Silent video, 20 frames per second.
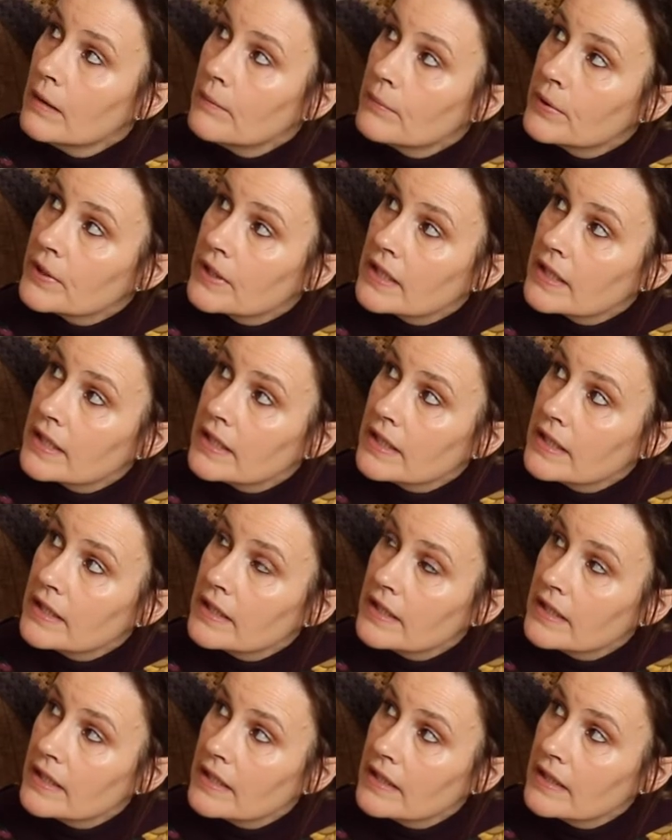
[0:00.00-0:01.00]
But
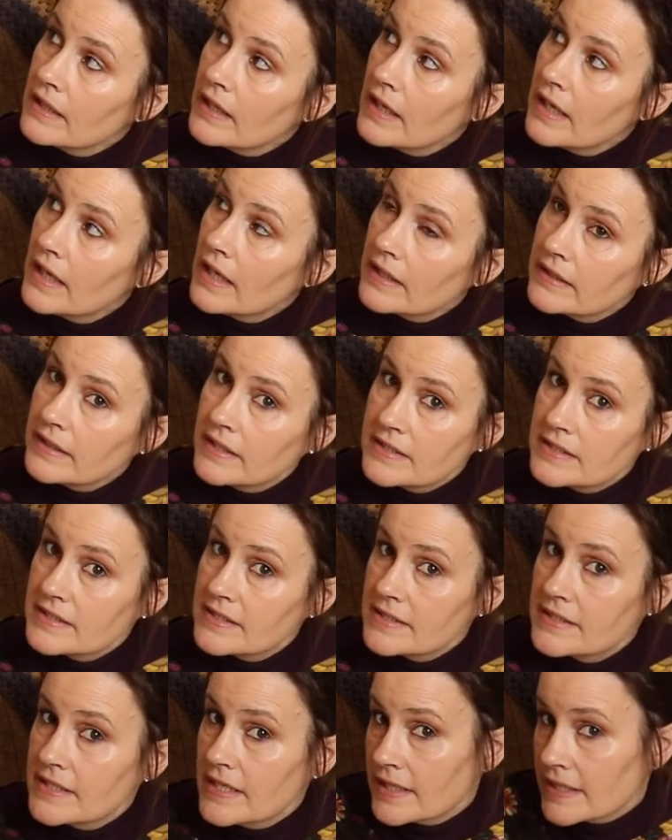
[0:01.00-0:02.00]
clearly I needed
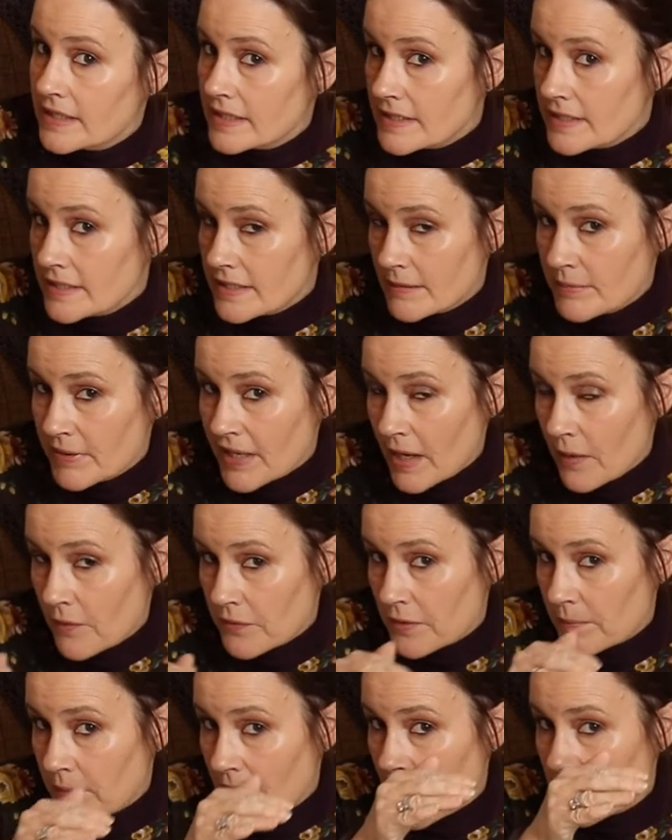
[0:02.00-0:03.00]
to take a little bit
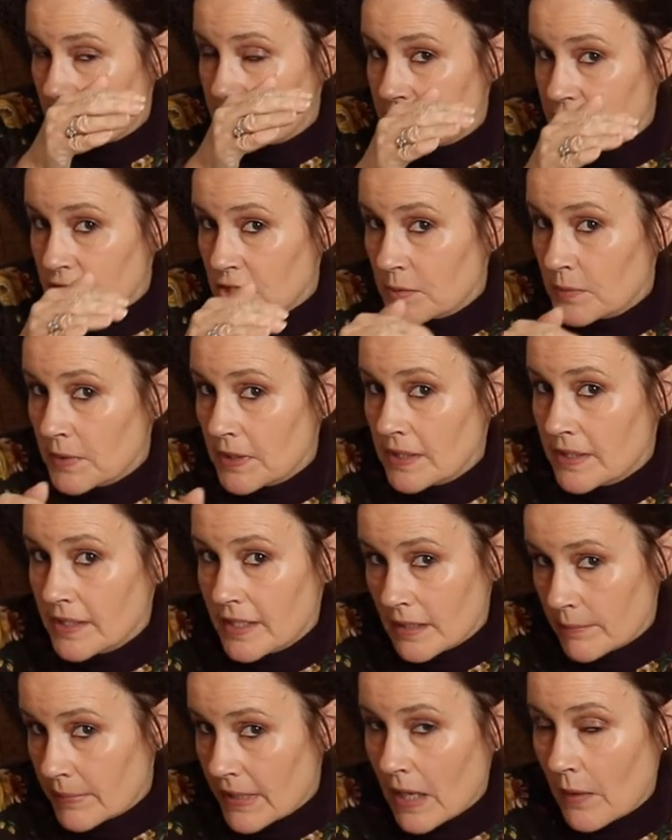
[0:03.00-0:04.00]
out the back, scoop a
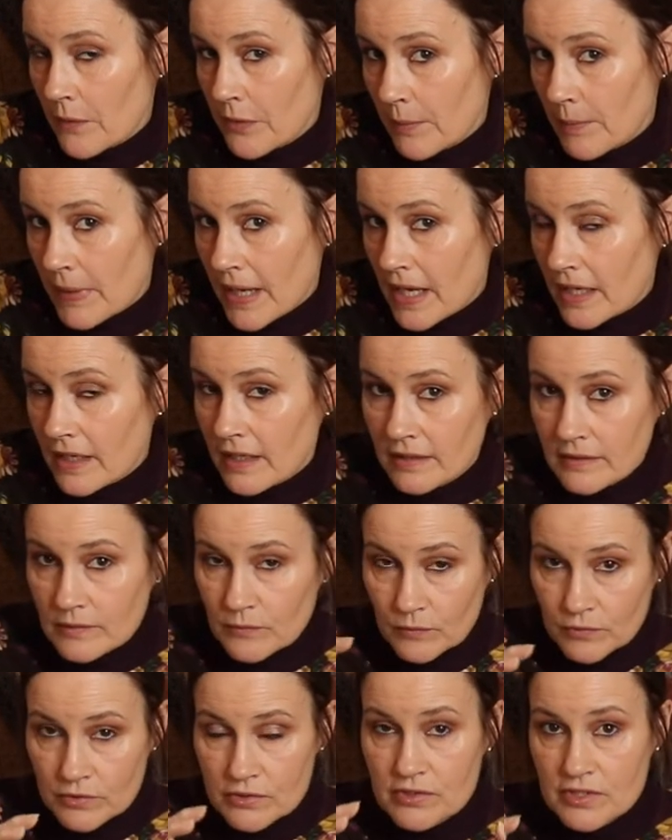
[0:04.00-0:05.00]
little bit out the back
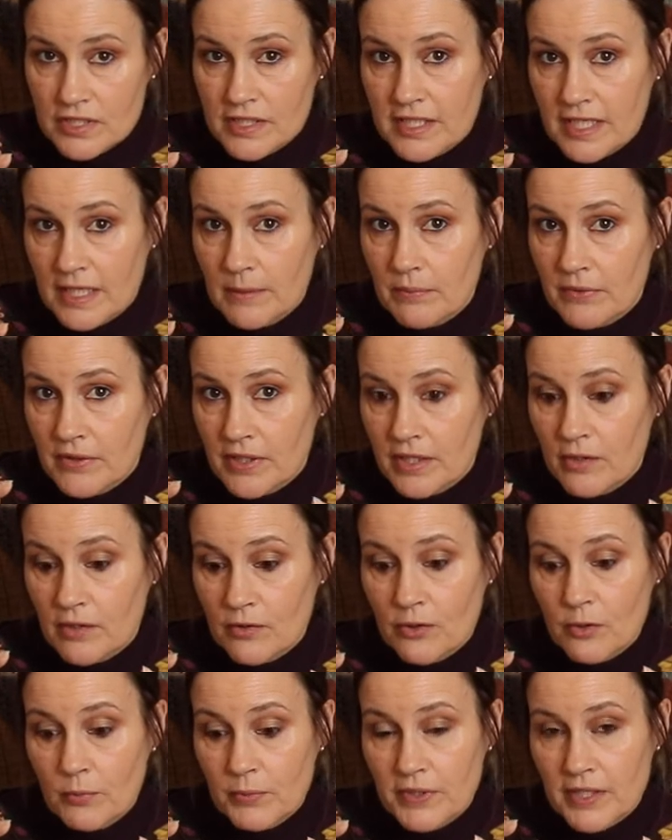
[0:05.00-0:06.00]
to keep the
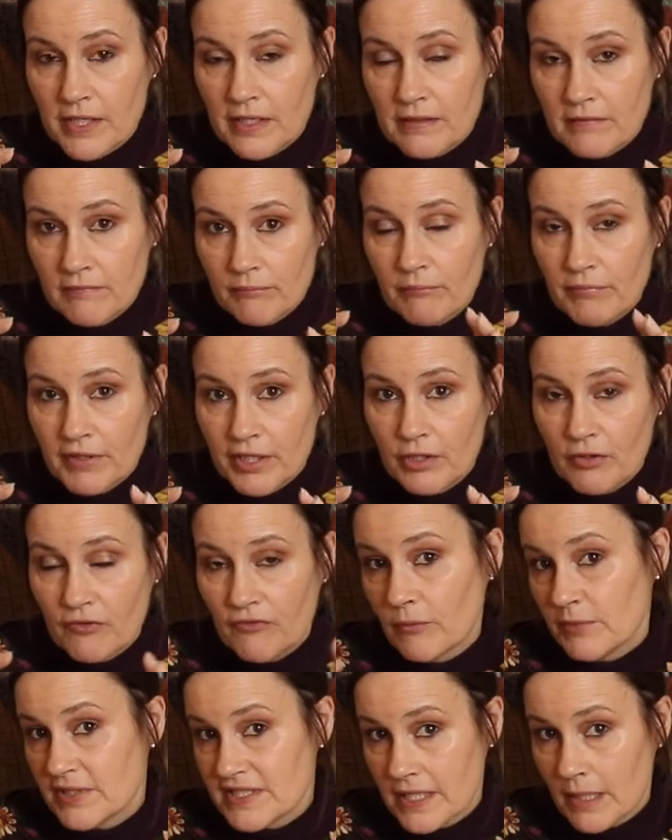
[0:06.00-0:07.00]
opening big enough
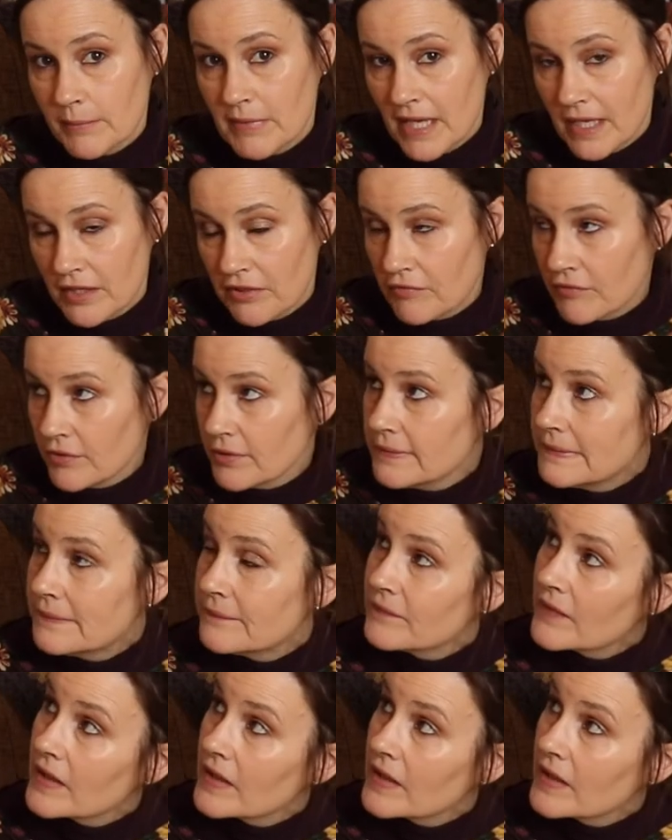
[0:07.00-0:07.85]
for me to get my head through.